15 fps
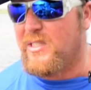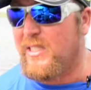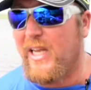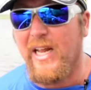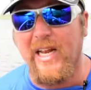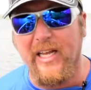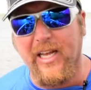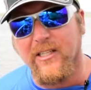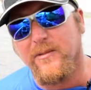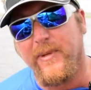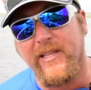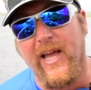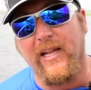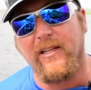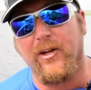again, it gives me
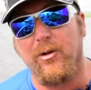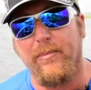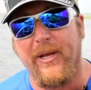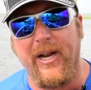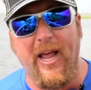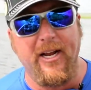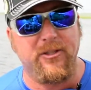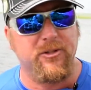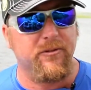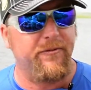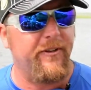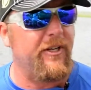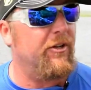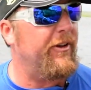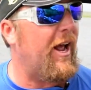that little bit of extra
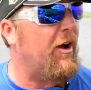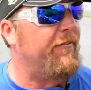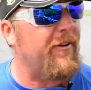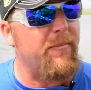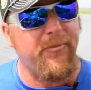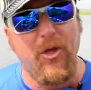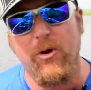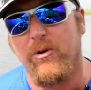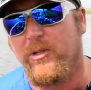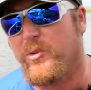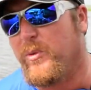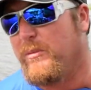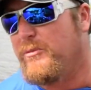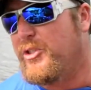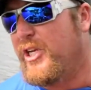feel. Now, if I'm throwing a
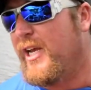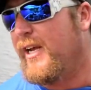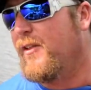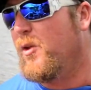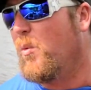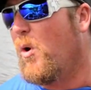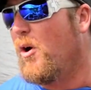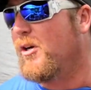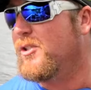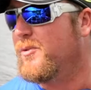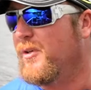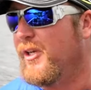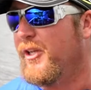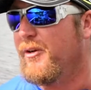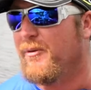swim jig and the water's
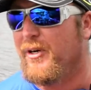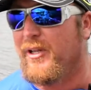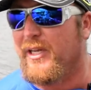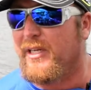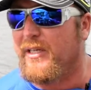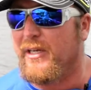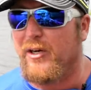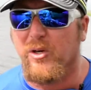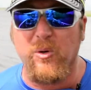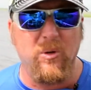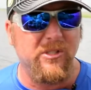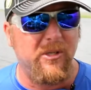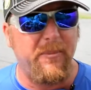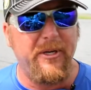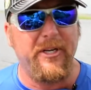really clear, of
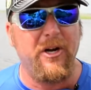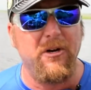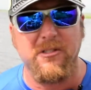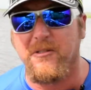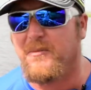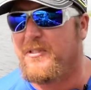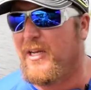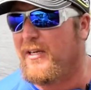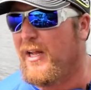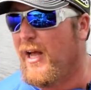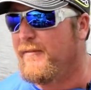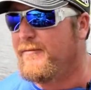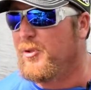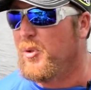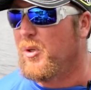course I'm going to go to some
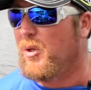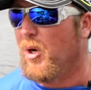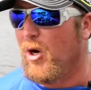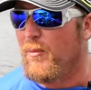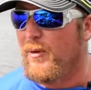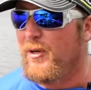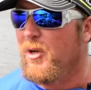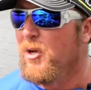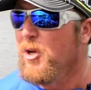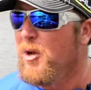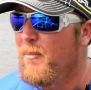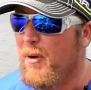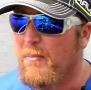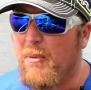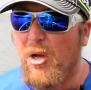Sunline fluorocarbon.
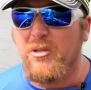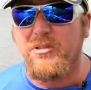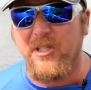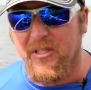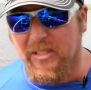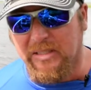But most of the